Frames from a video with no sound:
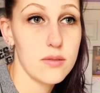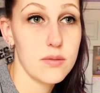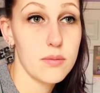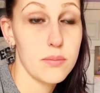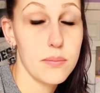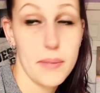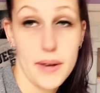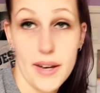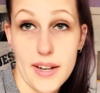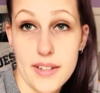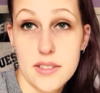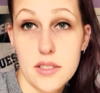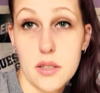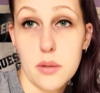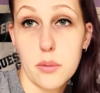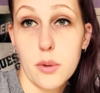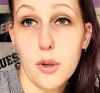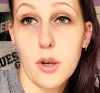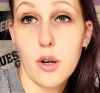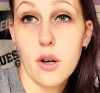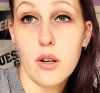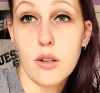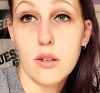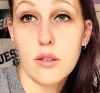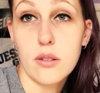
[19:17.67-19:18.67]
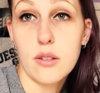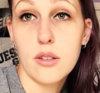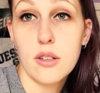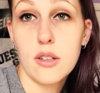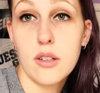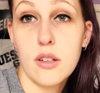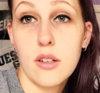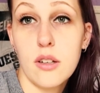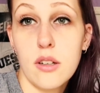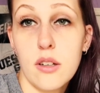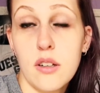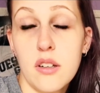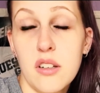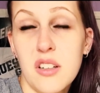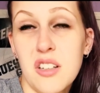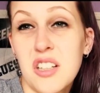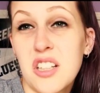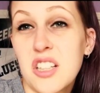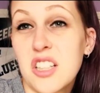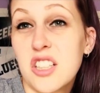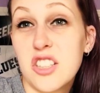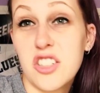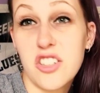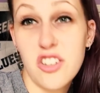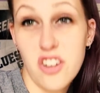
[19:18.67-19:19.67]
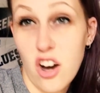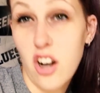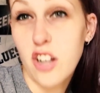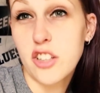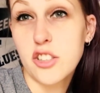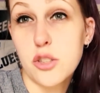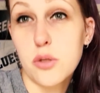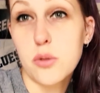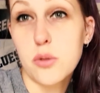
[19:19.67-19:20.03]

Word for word: basketball, not do